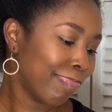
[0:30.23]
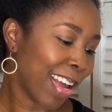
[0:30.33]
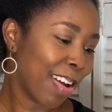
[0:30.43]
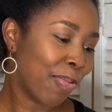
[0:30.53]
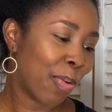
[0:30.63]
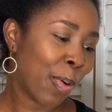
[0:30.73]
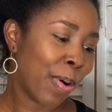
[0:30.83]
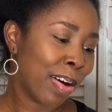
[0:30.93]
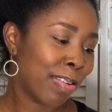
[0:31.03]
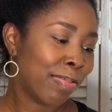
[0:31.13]
like 4
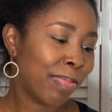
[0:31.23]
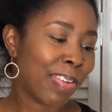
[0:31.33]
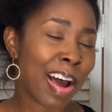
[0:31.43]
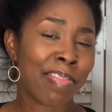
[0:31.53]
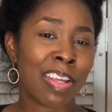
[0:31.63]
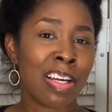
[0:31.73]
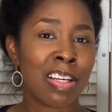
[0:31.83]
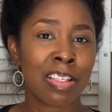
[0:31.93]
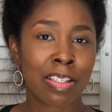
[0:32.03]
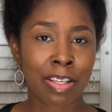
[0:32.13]
or 5
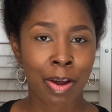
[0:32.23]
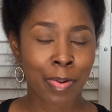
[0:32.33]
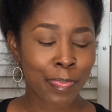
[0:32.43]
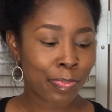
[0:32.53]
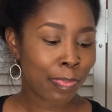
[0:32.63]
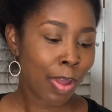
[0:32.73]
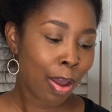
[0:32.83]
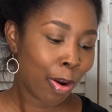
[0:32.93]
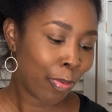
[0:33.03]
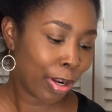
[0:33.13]
things, so
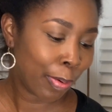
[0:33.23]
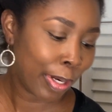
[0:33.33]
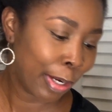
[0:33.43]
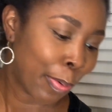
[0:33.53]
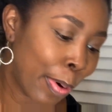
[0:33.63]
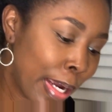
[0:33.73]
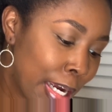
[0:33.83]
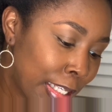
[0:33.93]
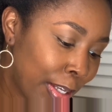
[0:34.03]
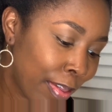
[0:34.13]
really quick.
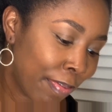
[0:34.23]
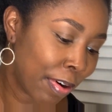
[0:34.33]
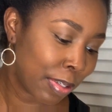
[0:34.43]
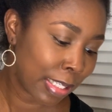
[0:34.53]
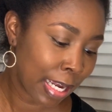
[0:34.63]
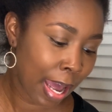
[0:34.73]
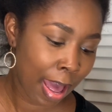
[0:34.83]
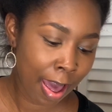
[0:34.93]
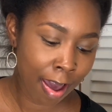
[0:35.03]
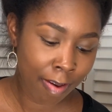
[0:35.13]
So the first thing I
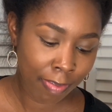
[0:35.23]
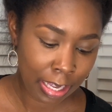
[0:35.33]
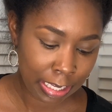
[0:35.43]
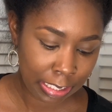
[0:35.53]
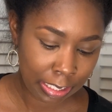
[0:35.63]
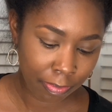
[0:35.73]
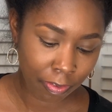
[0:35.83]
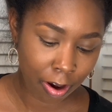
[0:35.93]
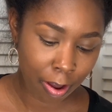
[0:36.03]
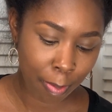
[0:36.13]
have is
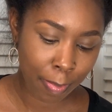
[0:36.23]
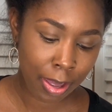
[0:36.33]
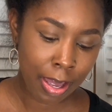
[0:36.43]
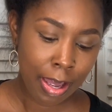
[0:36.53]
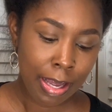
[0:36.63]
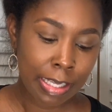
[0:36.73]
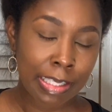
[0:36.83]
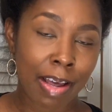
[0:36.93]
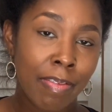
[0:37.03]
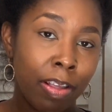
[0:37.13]
from
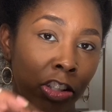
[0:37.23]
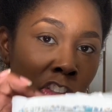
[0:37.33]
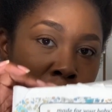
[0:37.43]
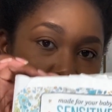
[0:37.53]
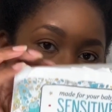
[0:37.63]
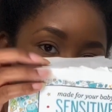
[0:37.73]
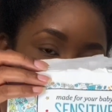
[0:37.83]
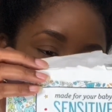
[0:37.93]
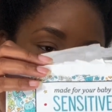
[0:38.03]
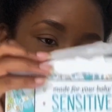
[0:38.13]
7th
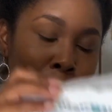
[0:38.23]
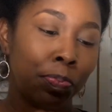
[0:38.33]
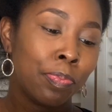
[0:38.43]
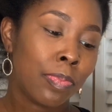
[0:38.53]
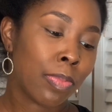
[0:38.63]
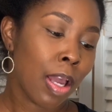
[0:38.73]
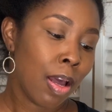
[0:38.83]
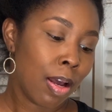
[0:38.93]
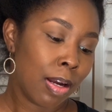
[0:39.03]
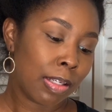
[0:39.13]
Generation.
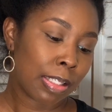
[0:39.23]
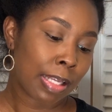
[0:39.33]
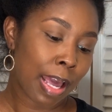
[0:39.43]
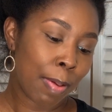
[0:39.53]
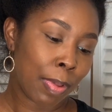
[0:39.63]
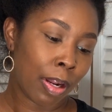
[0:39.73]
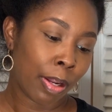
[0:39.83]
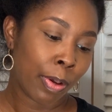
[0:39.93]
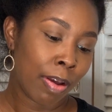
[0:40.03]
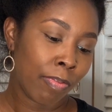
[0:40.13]
It just came in a
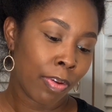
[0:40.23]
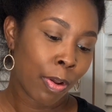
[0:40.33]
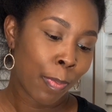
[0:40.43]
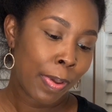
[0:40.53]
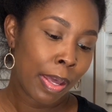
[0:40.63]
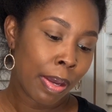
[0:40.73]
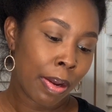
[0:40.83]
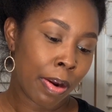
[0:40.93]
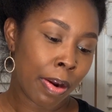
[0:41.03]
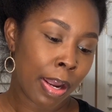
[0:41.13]
little envelope
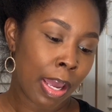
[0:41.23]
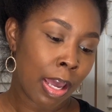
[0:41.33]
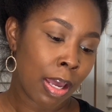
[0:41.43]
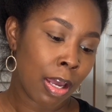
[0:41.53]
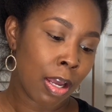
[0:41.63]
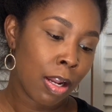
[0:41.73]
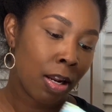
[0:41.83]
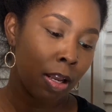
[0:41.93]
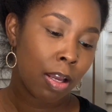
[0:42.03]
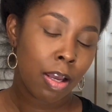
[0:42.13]
here, and
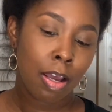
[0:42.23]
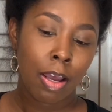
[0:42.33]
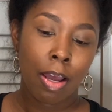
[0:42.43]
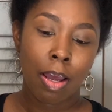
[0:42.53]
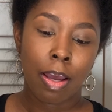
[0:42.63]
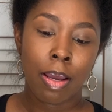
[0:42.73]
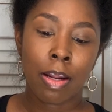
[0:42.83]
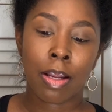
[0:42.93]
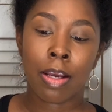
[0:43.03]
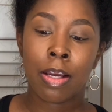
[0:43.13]

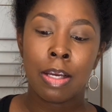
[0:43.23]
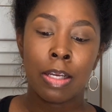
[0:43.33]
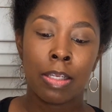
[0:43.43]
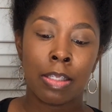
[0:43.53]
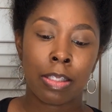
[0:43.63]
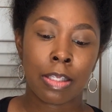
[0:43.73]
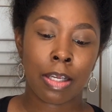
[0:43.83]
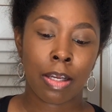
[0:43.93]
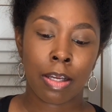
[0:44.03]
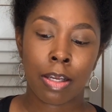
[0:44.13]
it is
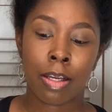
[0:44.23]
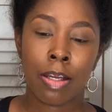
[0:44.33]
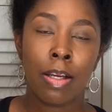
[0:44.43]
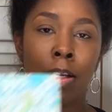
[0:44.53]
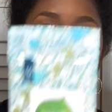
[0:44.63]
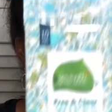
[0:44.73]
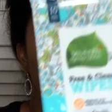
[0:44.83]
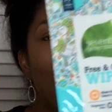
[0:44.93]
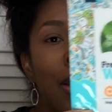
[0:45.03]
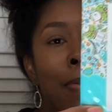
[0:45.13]

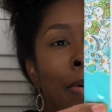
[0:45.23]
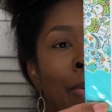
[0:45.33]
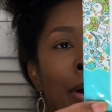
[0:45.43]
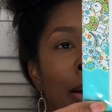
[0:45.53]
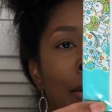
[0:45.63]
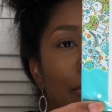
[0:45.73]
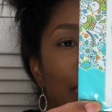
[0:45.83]
some baby wipes.